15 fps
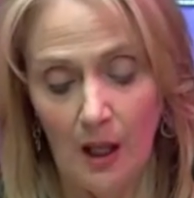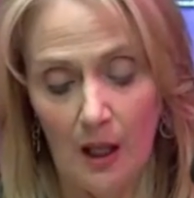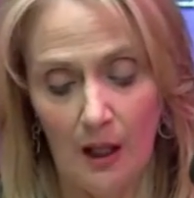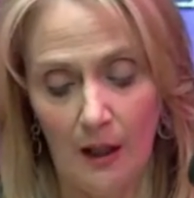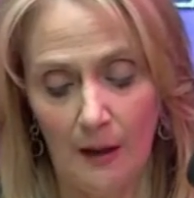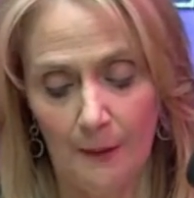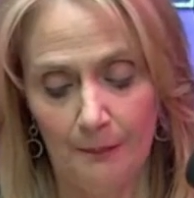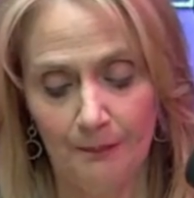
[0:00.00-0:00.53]

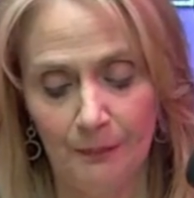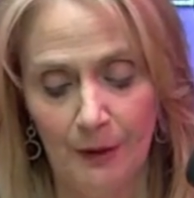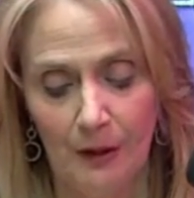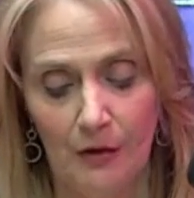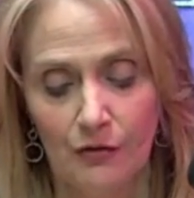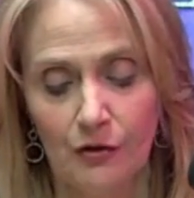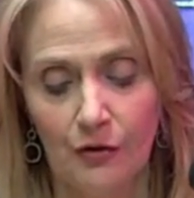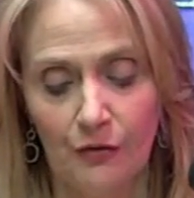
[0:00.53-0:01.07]
Um,
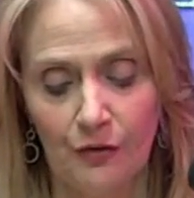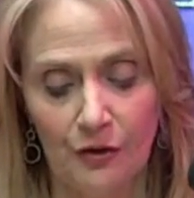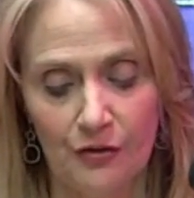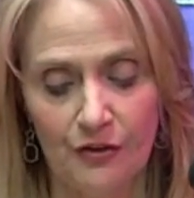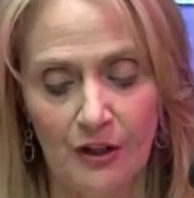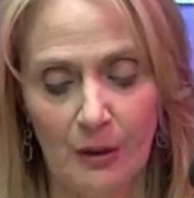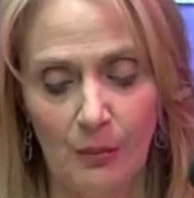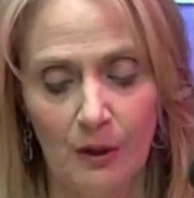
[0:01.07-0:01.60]
so the first
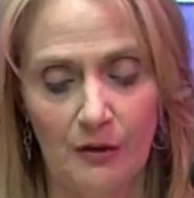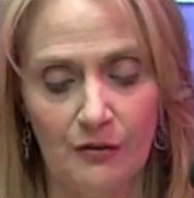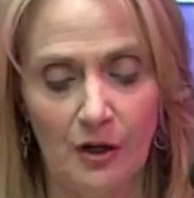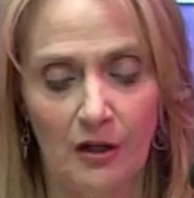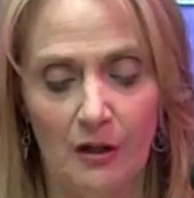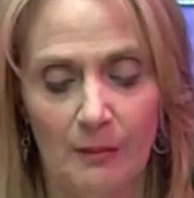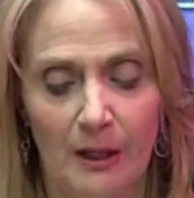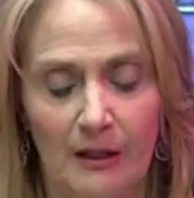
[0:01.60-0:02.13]
thing I want to
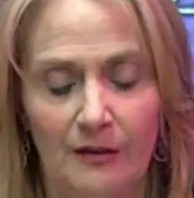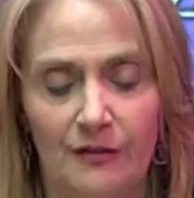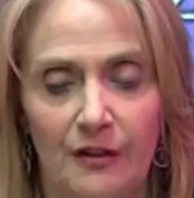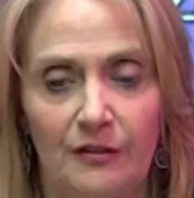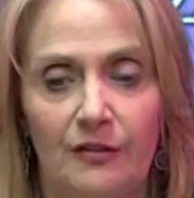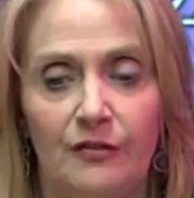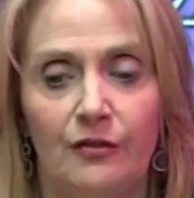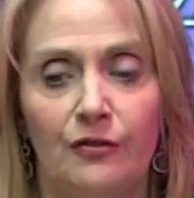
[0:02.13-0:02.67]
talk about is
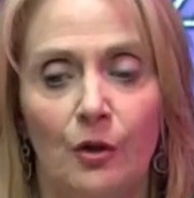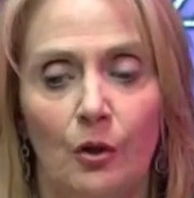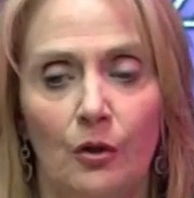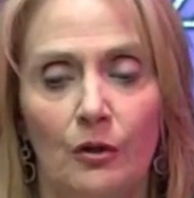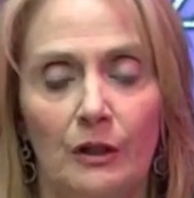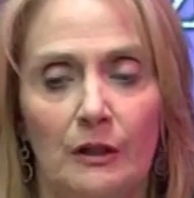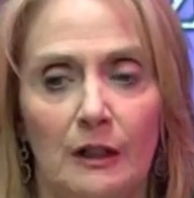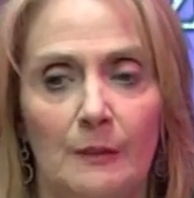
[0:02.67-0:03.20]
this is a solar
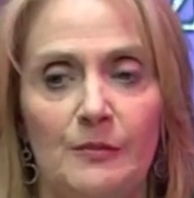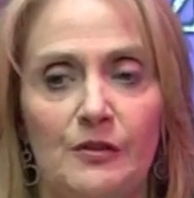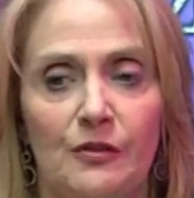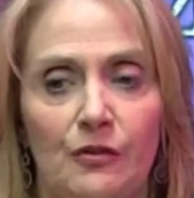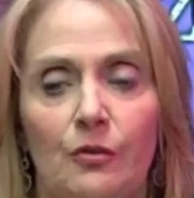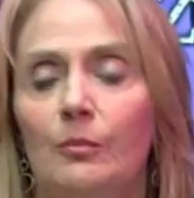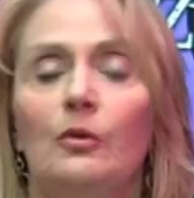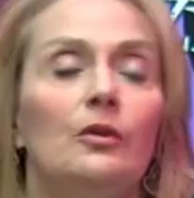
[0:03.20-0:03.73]
eclipse,
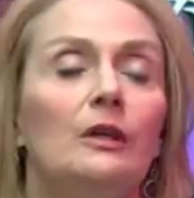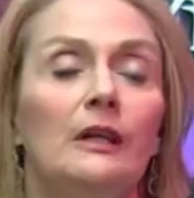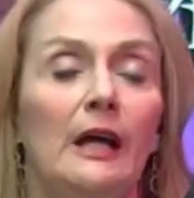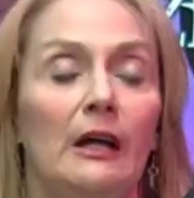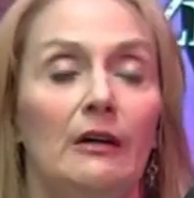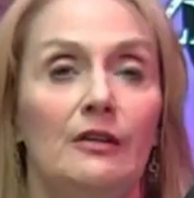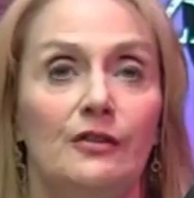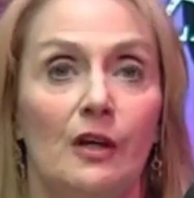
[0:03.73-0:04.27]
new moon in
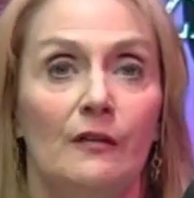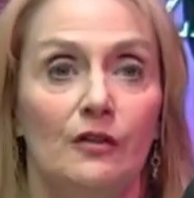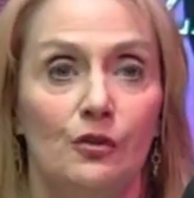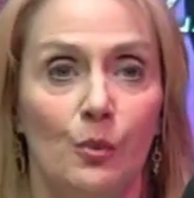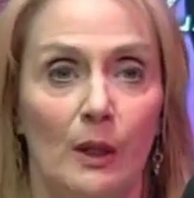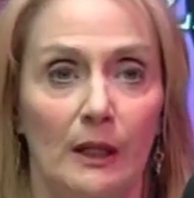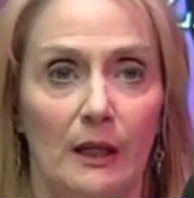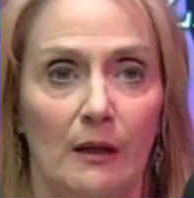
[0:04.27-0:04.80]
Aries on the
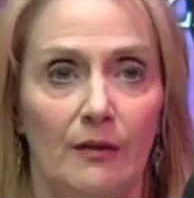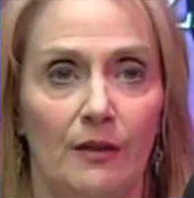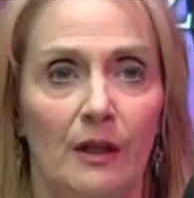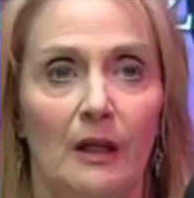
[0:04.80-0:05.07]
20th.